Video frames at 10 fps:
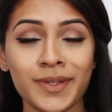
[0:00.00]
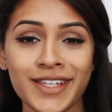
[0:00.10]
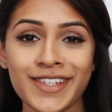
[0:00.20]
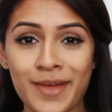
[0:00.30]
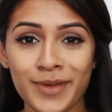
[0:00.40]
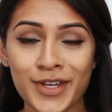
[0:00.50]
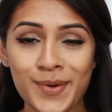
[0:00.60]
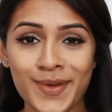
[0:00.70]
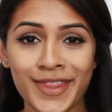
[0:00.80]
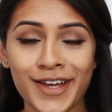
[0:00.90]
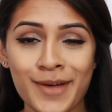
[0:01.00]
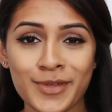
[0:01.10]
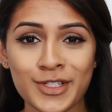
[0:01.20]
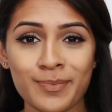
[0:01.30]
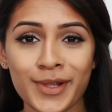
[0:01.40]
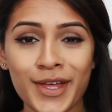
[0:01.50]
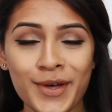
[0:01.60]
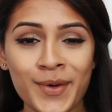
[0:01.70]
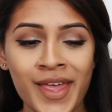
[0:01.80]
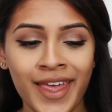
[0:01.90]
please let me know in the comments
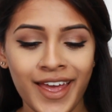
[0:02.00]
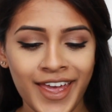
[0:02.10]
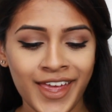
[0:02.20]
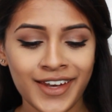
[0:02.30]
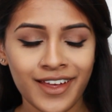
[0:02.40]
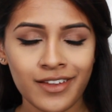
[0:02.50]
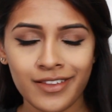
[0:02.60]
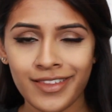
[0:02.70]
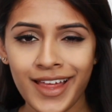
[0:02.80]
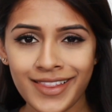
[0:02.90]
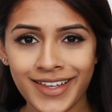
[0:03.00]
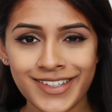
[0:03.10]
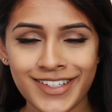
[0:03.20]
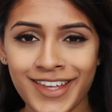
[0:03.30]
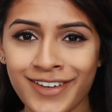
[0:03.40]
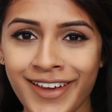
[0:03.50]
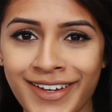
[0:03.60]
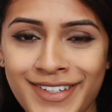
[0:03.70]
below. And other than that, let's just get right